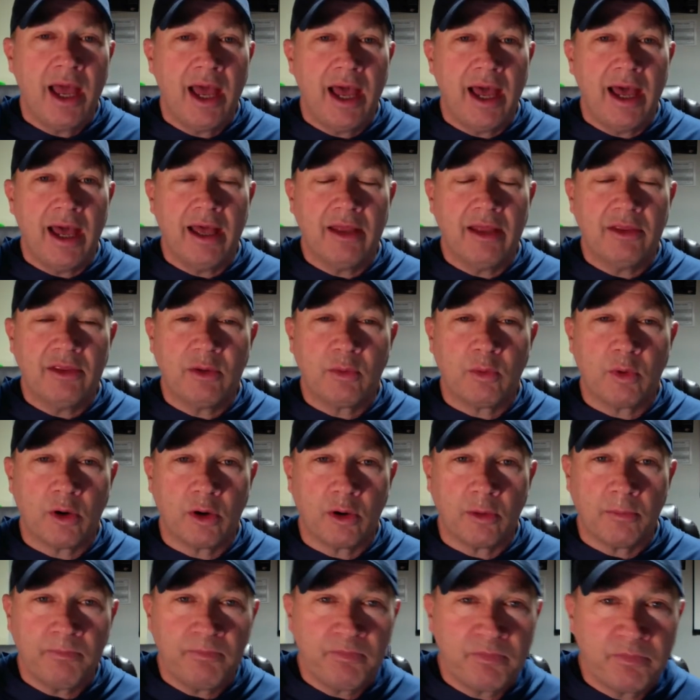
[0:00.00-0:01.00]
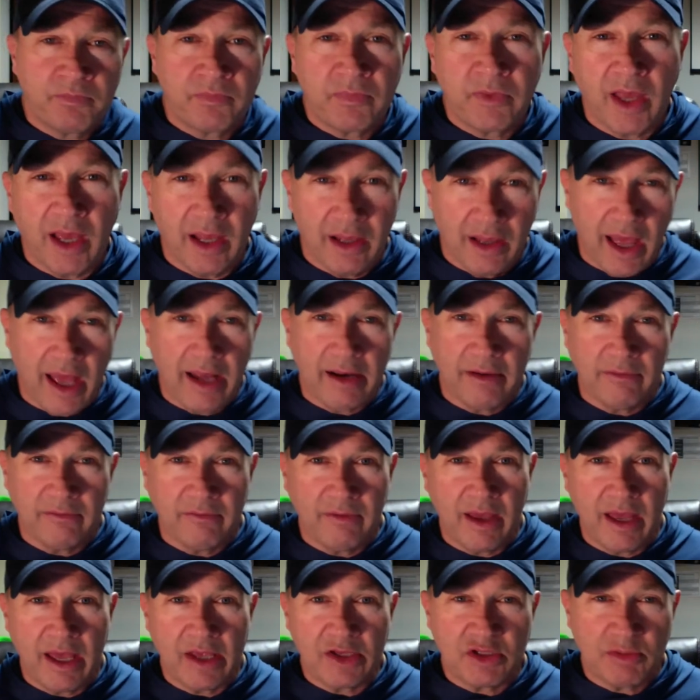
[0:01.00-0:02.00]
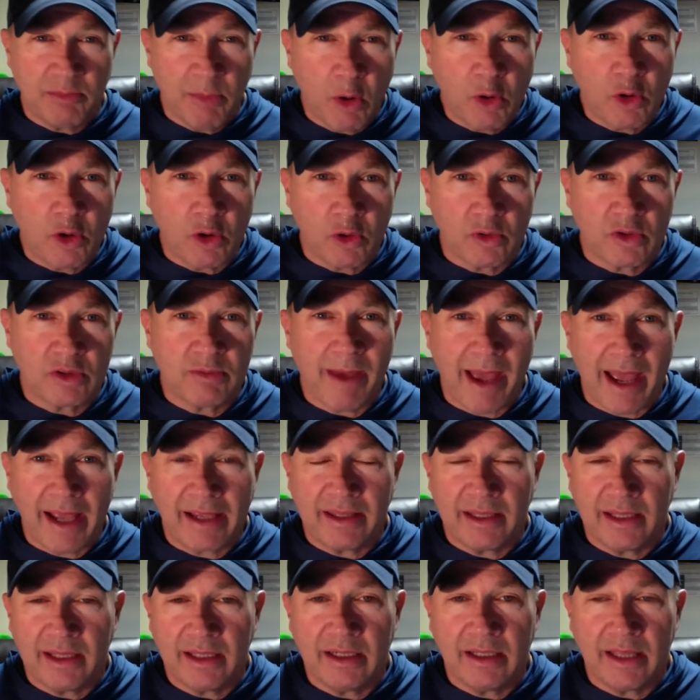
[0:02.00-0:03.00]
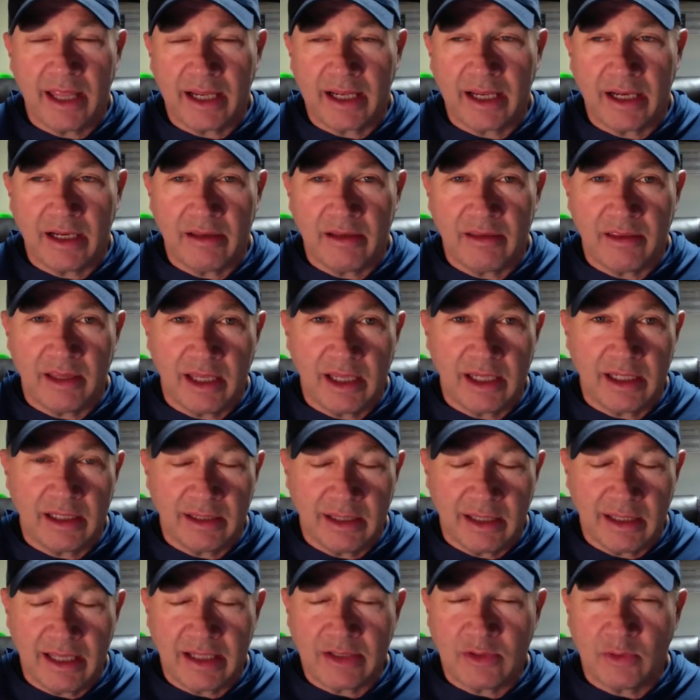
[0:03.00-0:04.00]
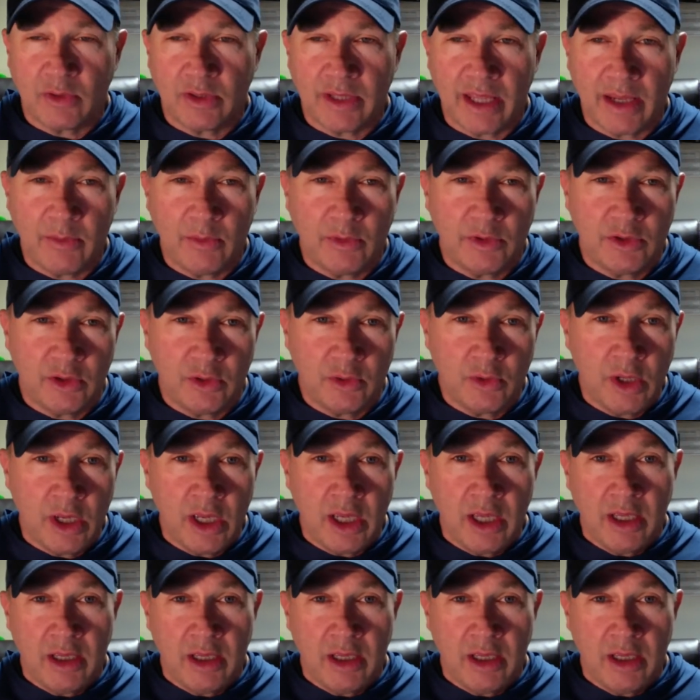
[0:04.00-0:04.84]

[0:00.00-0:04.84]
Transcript: Uh, there were a lot of uh, smokers back then and that kind of thing, and that's what they would do.